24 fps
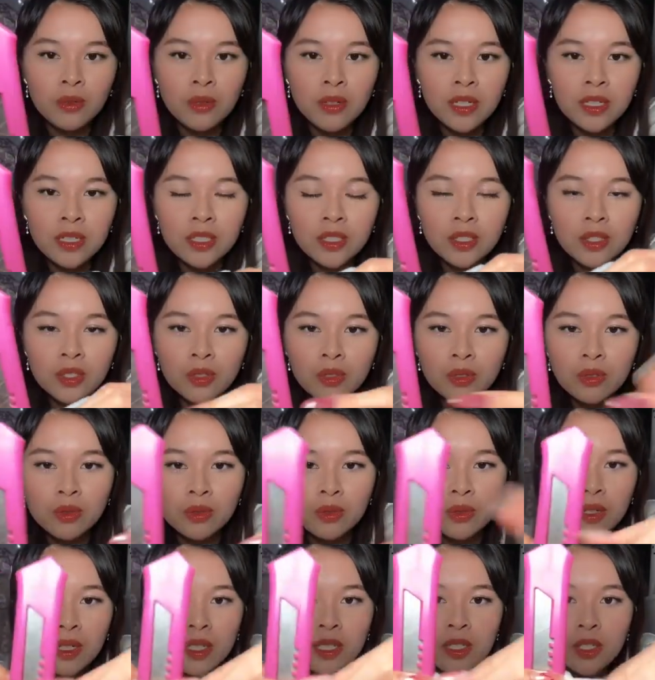want to
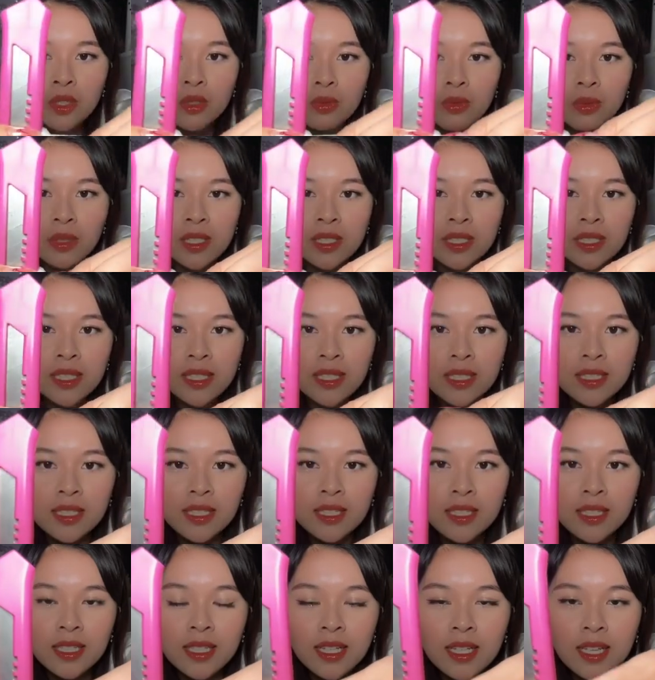twist it
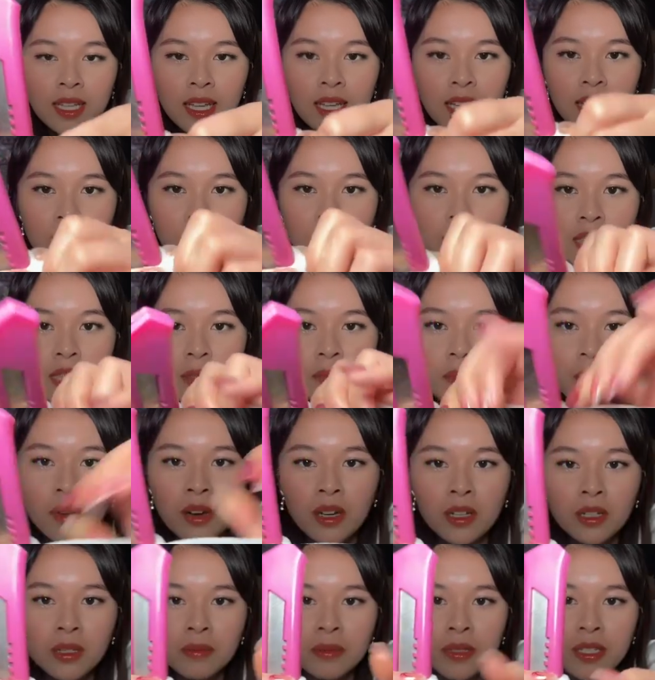at the
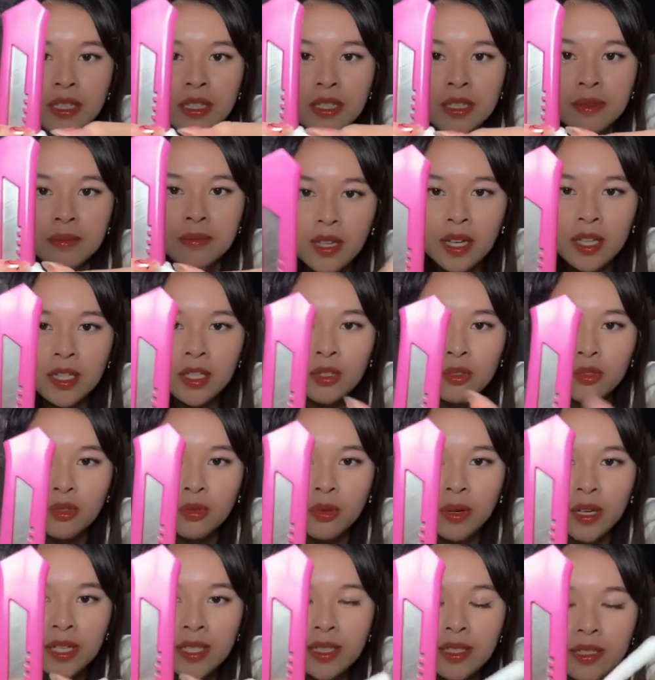bottom here. I do
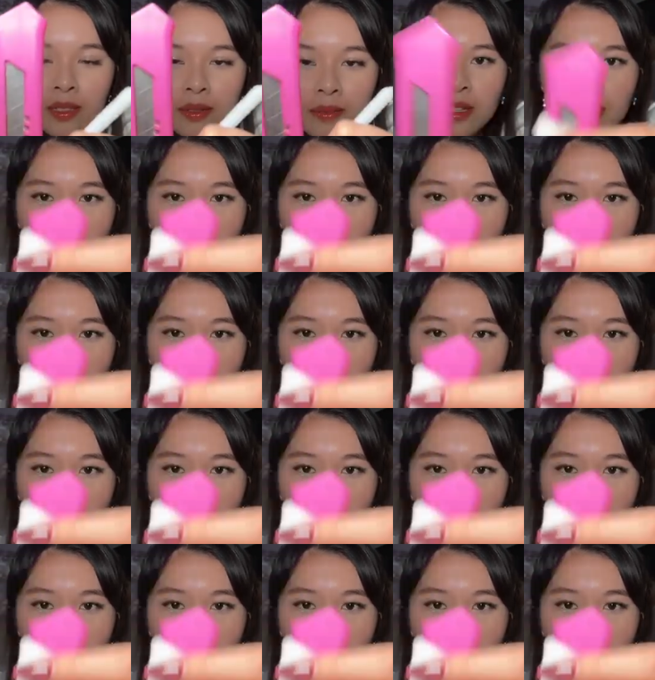twice.